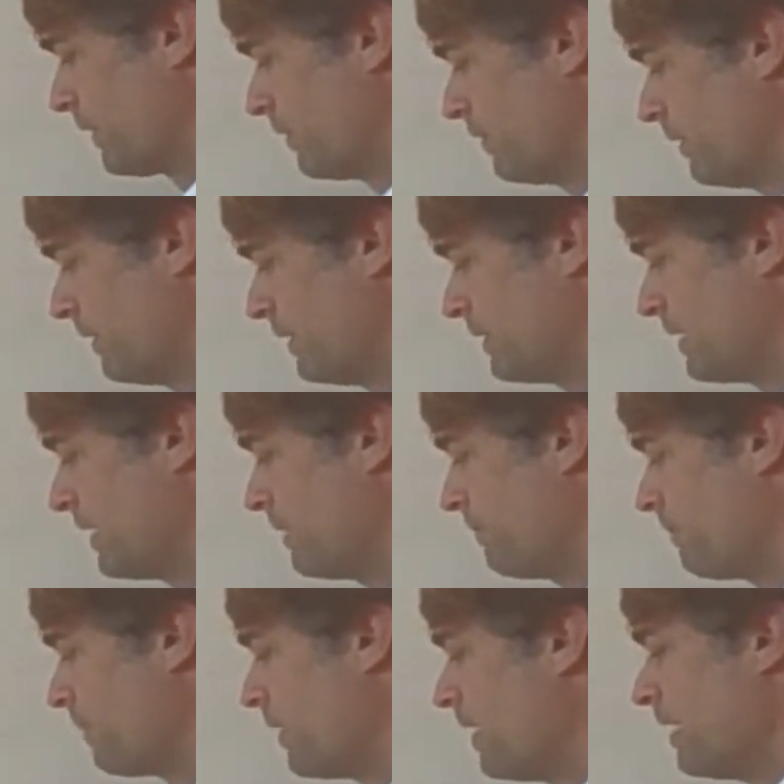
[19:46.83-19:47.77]

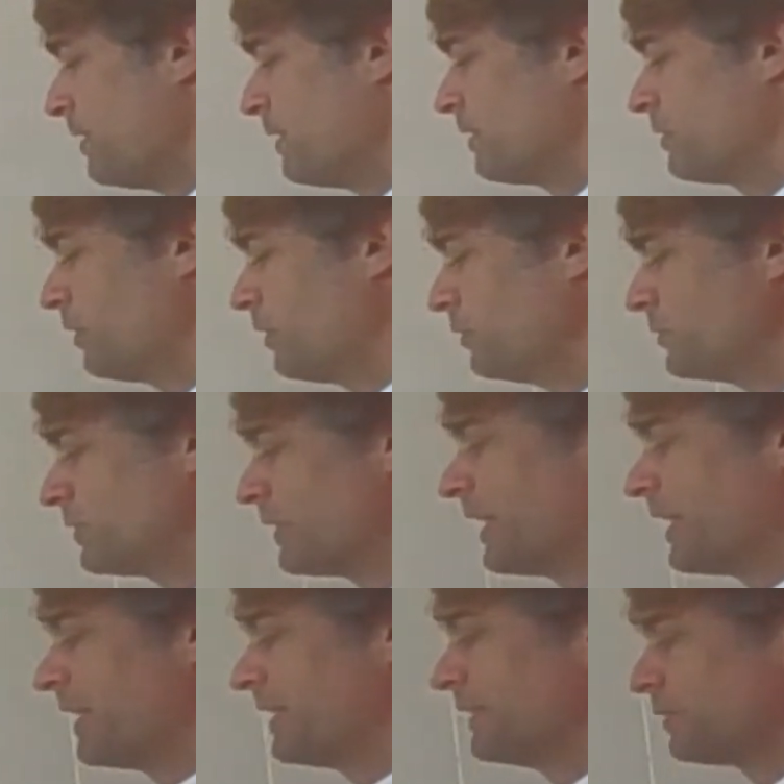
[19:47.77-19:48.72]
Theta, the
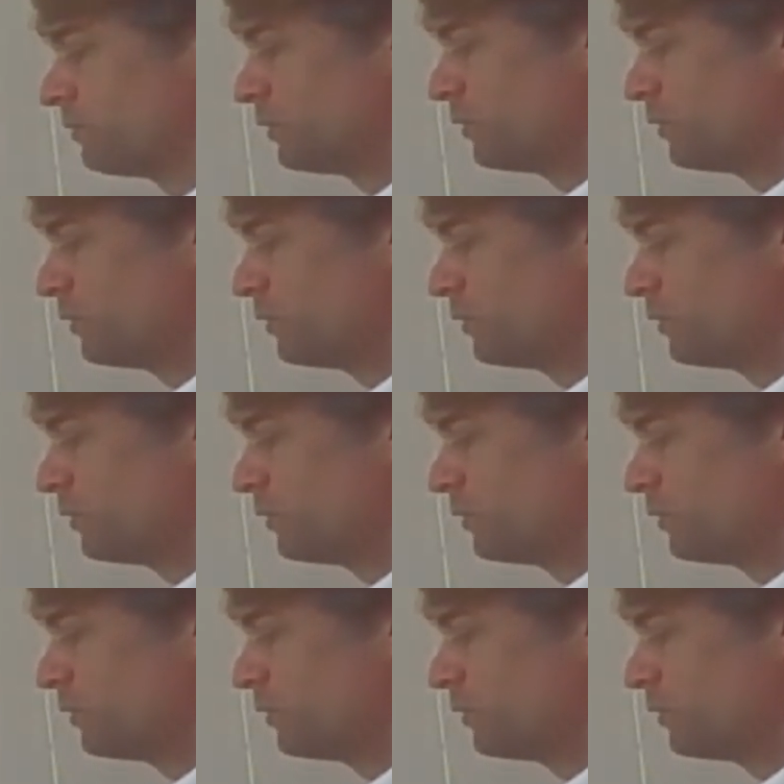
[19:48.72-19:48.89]
cosine is of